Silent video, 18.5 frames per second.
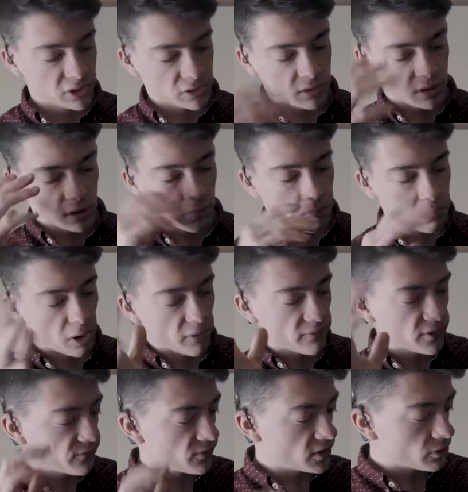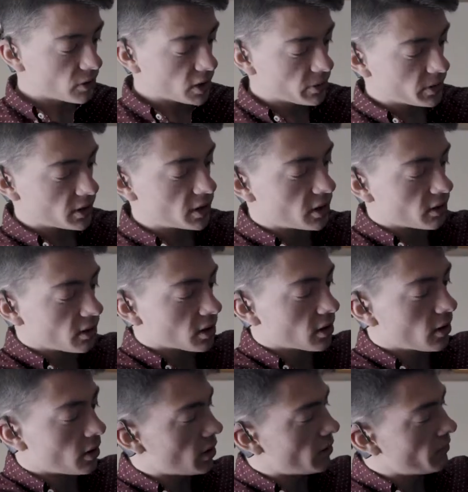Just like a perfect fit right there, like
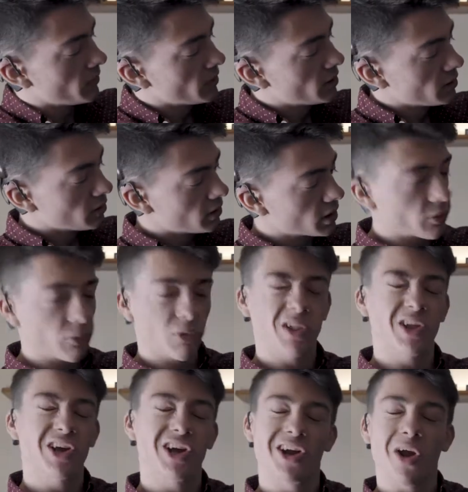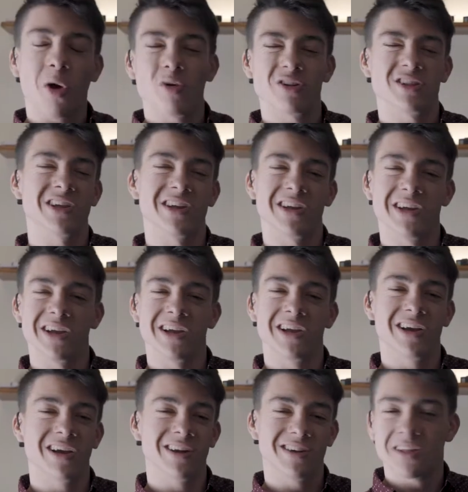a really good
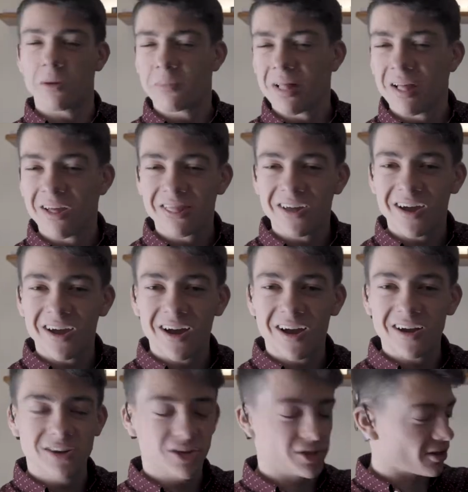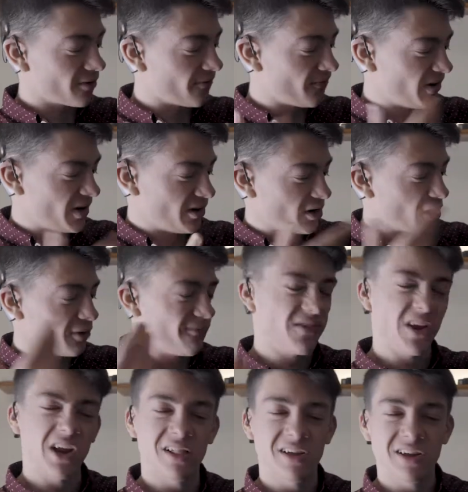OCD or something like that. Just a few good
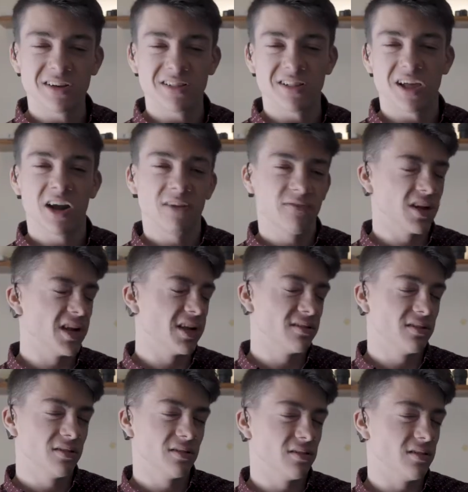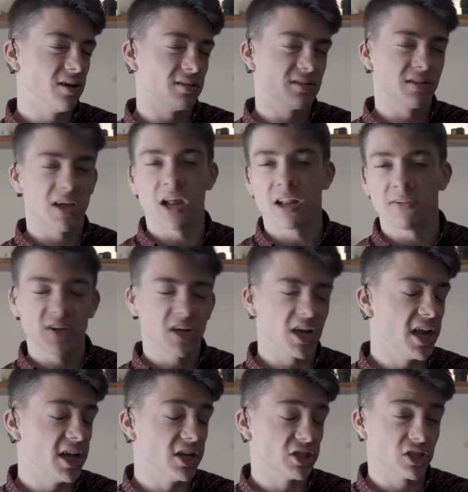feelings,
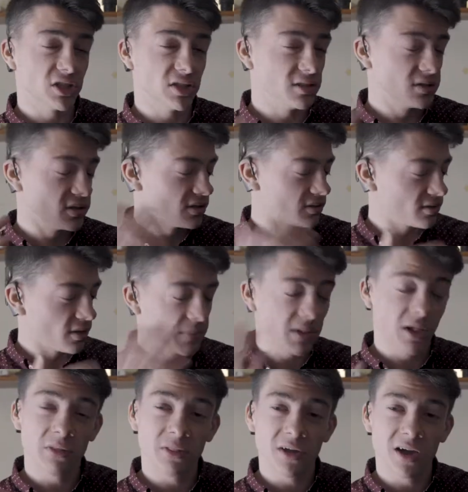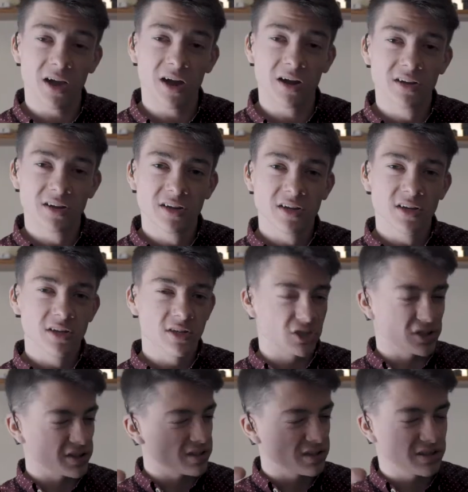satisfaction or something like that. You
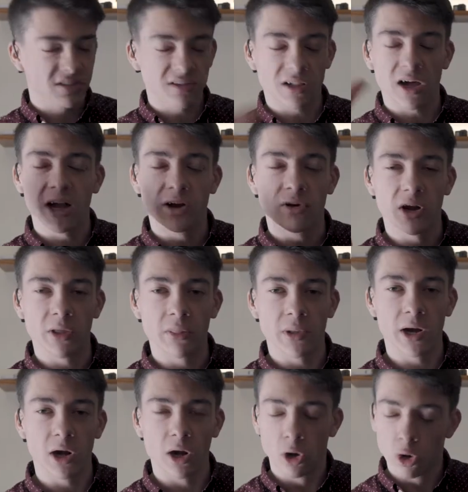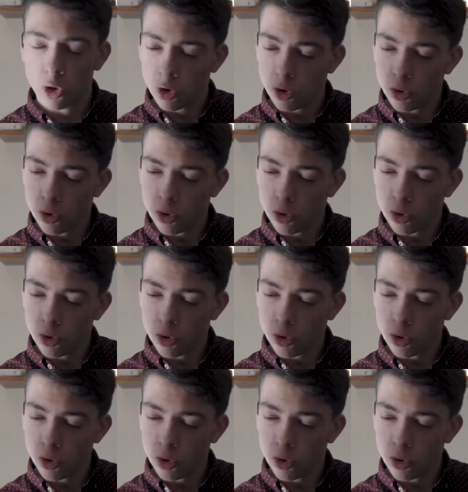just slide right in there.